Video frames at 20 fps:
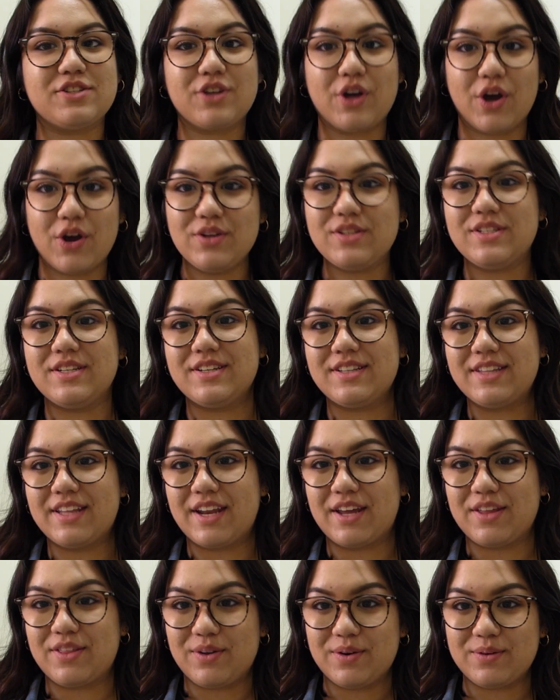cozier than
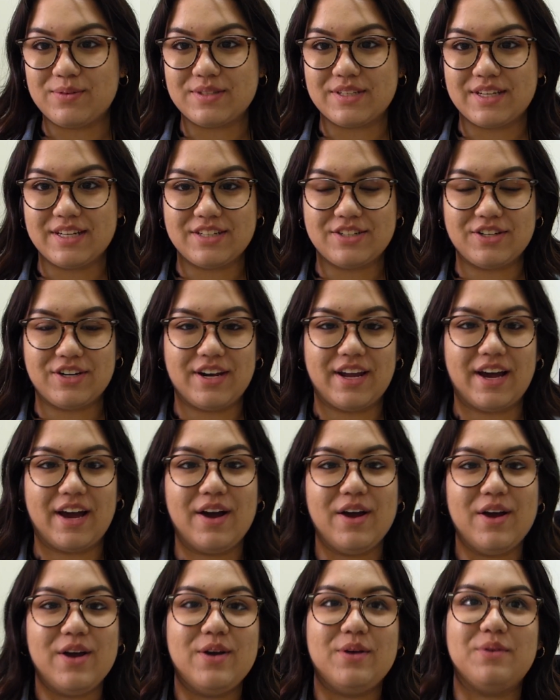I thought it was going to turn out,
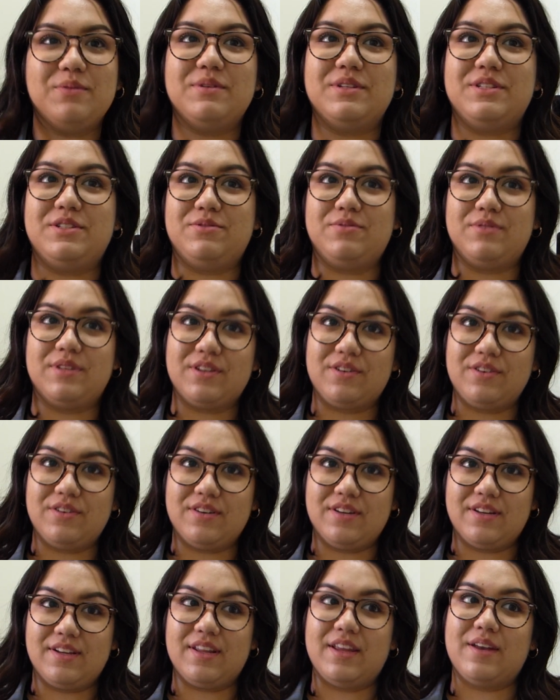which is really
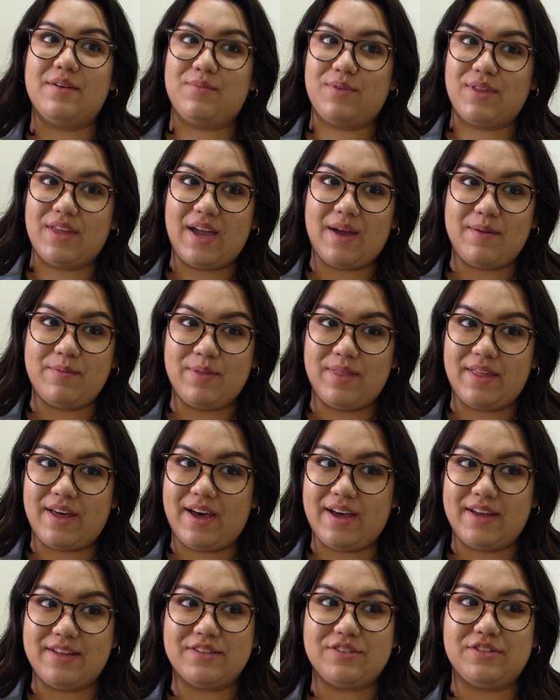good, and I'm really happy with
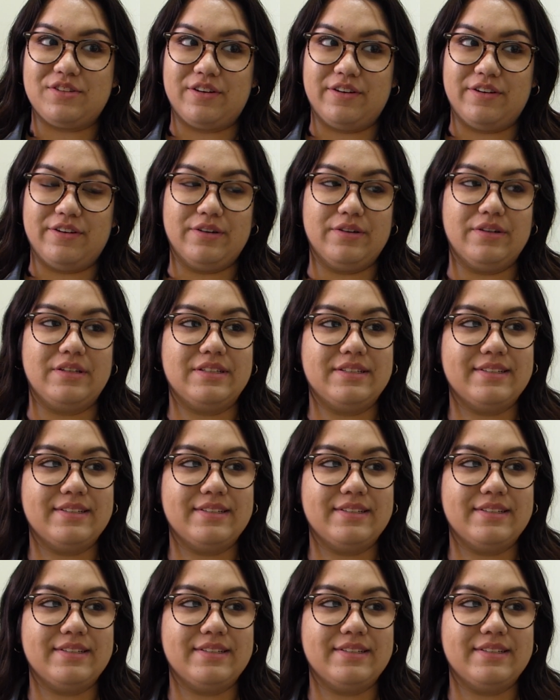that. So